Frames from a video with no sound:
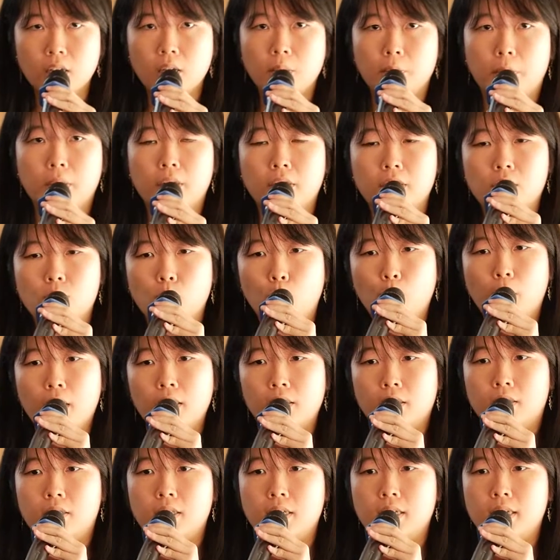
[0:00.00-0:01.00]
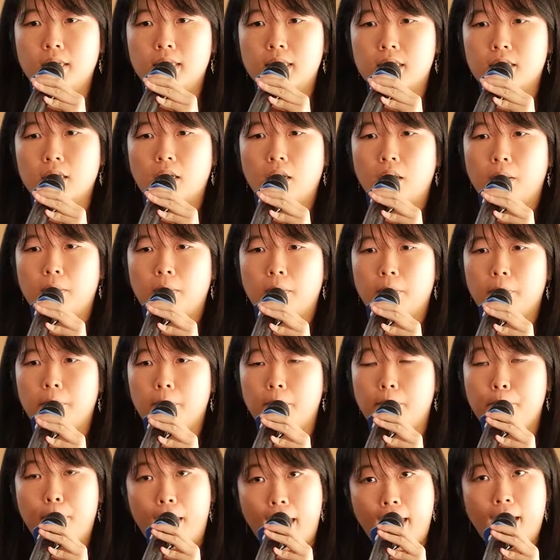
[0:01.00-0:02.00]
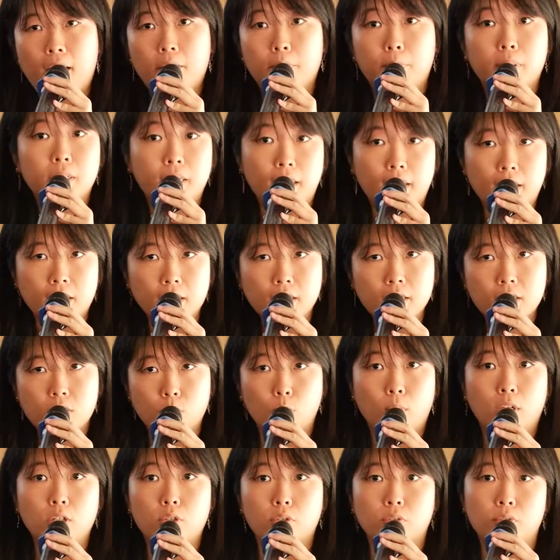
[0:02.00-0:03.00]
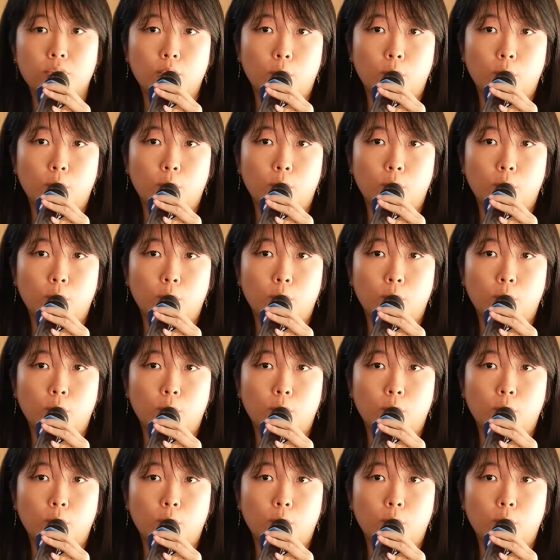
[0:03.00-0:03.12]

Because what these bad players want